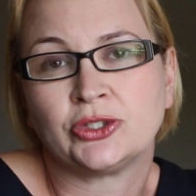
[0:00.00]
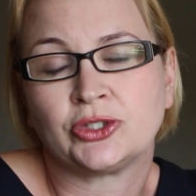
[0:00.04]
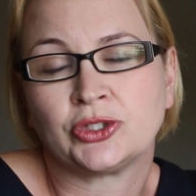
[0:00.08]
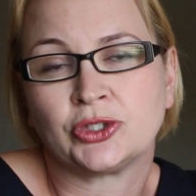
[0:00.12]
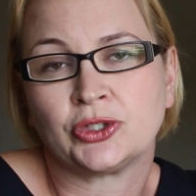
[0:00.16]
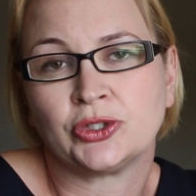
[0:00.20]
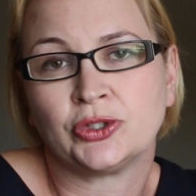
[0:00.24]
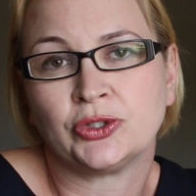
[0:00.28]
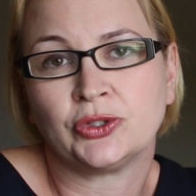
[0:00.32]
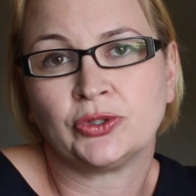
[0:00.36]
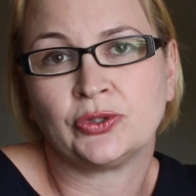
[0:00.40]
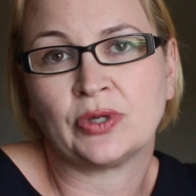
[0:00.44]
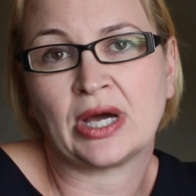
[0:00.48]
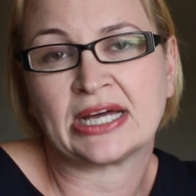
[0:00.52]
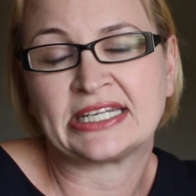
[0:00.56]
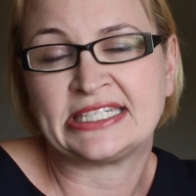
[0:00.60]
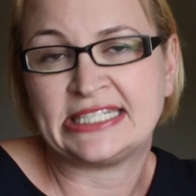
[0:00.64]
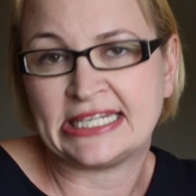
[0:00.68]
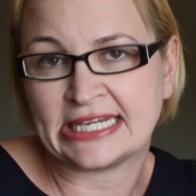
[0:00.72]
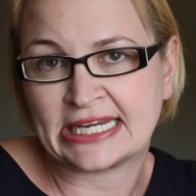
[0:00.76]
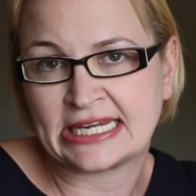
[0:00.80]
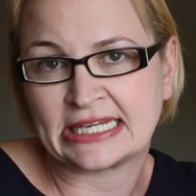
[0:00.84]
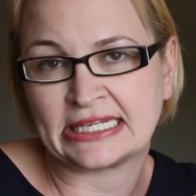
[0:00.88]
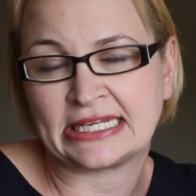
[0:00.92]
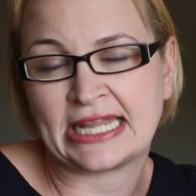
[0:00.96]
to
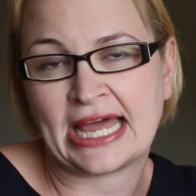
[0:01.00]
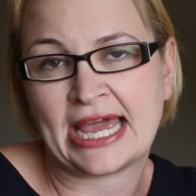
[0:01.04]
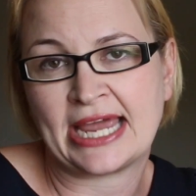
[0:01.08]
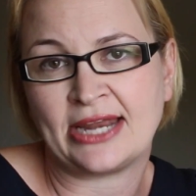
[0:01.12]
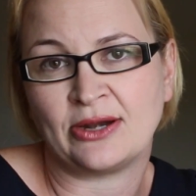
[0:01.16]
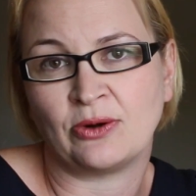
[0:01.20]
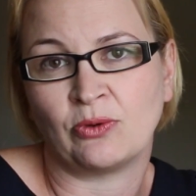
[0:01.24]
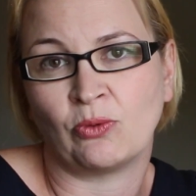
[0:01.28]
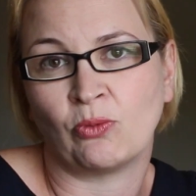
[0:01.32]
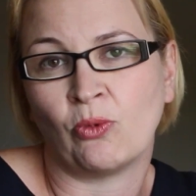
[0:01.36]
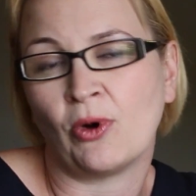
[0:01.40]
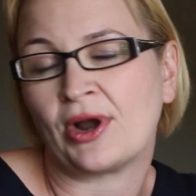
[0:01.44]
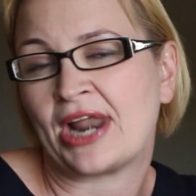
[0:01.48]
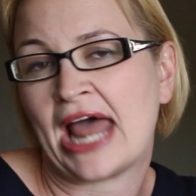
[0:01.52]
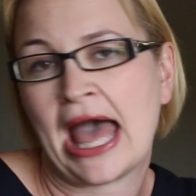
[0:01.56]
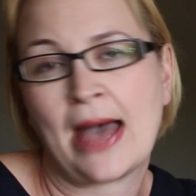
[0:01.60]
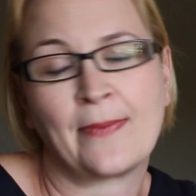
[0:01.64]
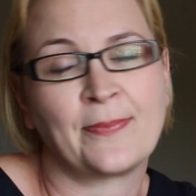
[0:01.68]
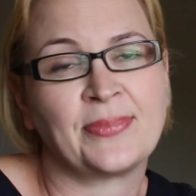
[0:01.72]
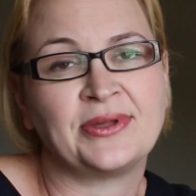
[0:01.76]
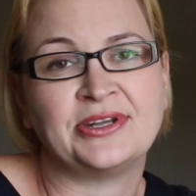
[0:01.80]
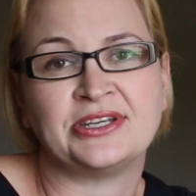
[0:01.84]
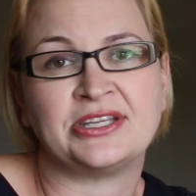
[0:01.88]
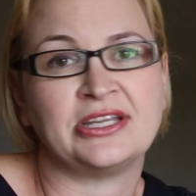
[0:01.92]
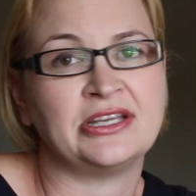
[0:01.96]
articulate what
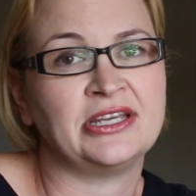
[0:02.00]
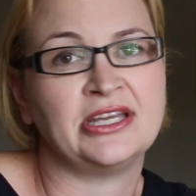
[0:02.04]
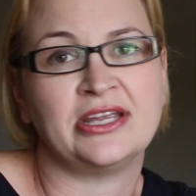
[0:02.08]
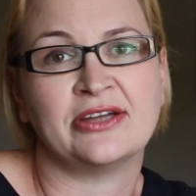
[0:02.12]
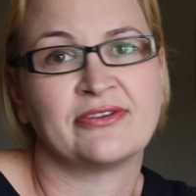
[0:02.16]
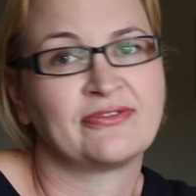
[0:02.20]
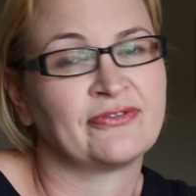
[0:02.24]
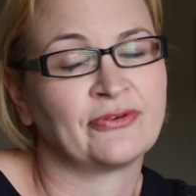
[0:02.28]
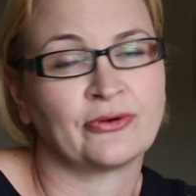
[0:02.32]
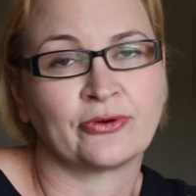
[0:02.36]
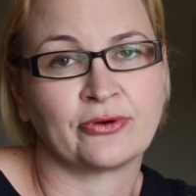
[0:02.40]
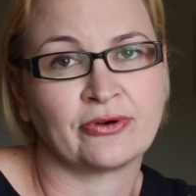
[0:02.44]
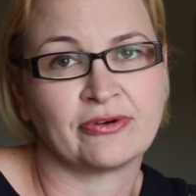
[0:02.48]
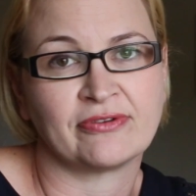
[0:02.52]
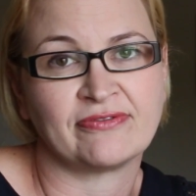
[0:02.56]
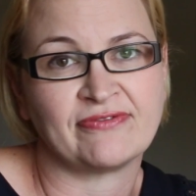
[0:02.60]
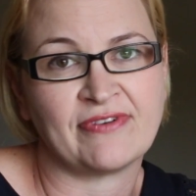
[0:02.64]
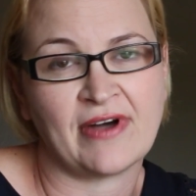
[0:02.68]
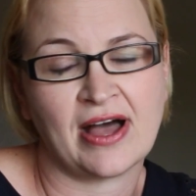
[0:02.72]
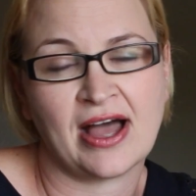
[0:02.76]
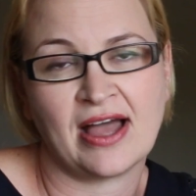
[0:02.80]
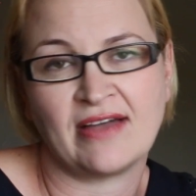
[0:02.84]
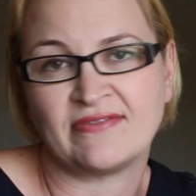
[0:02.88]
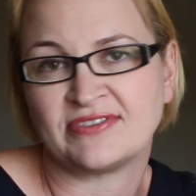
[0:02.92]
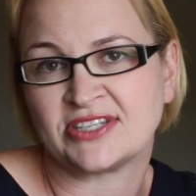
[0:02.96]
happened in year 4 or
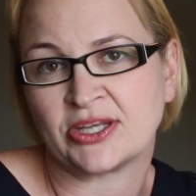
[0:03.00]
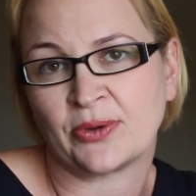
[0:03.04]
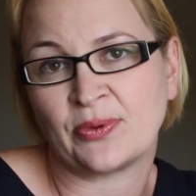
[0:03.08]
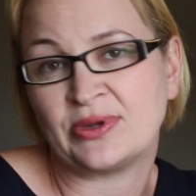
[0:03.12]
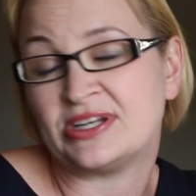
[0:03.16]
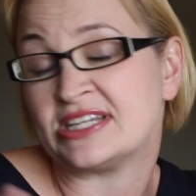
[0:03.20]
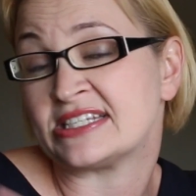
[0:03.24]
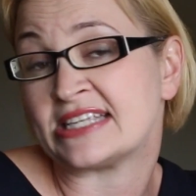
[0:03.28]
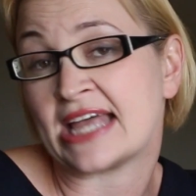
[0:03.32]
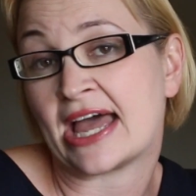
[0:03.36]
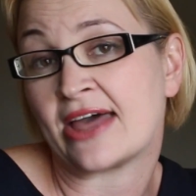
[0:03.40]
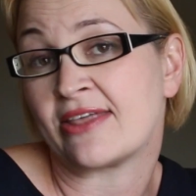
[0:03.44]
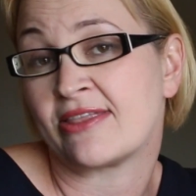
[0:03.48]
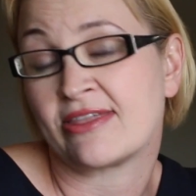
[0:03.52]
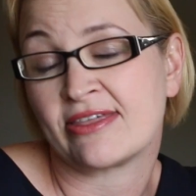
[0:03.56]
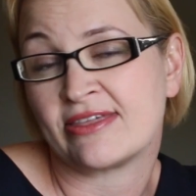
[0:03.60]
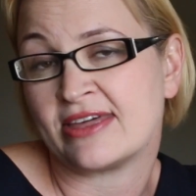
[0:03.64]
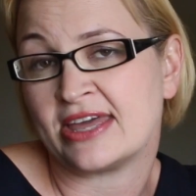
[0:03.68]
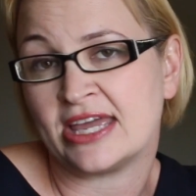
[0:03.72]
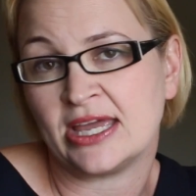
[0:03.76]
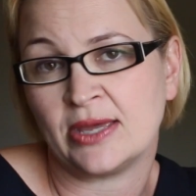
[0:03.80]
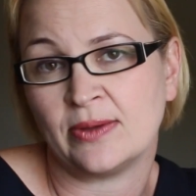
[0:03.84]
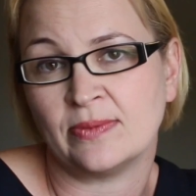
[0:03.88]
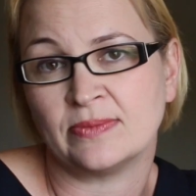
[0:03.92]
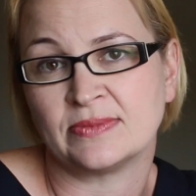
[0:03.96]
5, so we just had
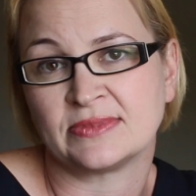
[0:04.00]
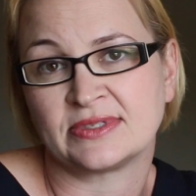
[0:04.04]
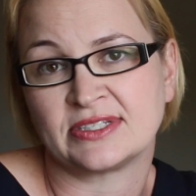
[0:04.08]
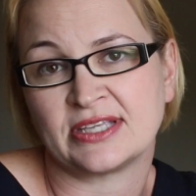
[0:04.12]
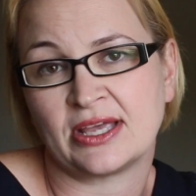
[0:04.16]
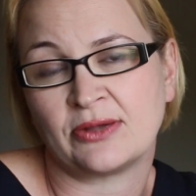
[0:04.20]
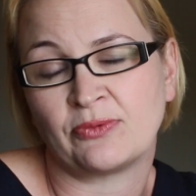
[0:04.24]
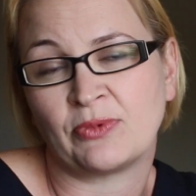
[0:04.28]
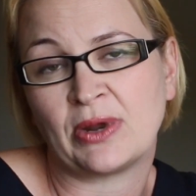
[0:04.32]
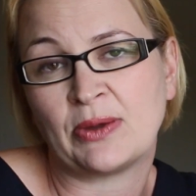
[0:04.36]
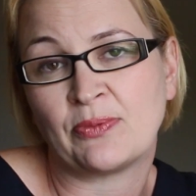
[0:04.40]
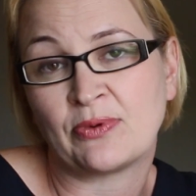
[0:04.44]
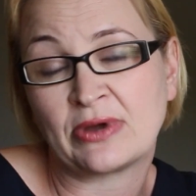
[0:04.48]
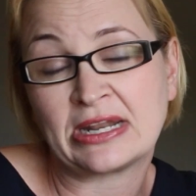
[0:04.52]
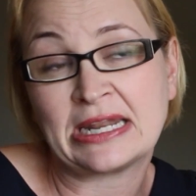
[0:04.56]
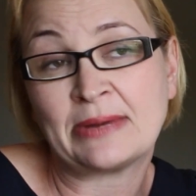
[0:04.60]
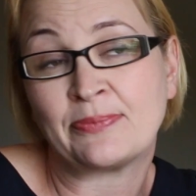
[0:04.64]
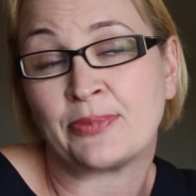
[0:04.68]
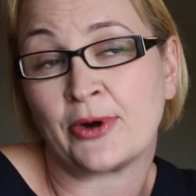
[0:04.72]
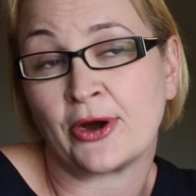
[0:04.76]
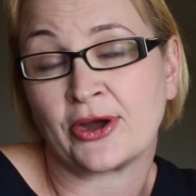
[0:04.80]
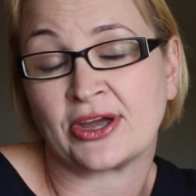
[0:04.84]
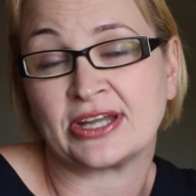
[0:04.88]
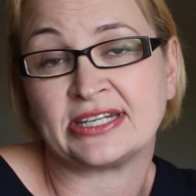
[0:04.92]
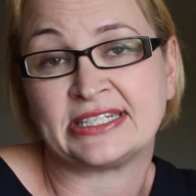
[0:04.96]
themes, and we really
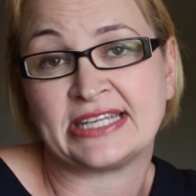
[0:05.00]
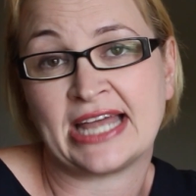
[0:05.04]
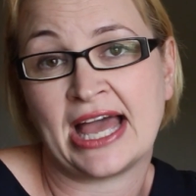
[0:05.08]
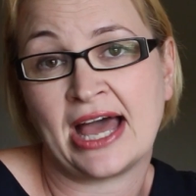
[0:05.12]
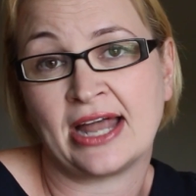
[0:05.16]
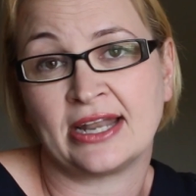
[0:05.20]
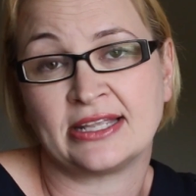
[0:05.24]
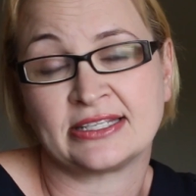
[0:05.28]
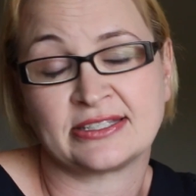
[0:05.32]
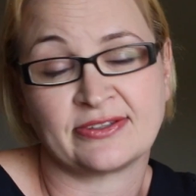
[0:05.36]
broke it down.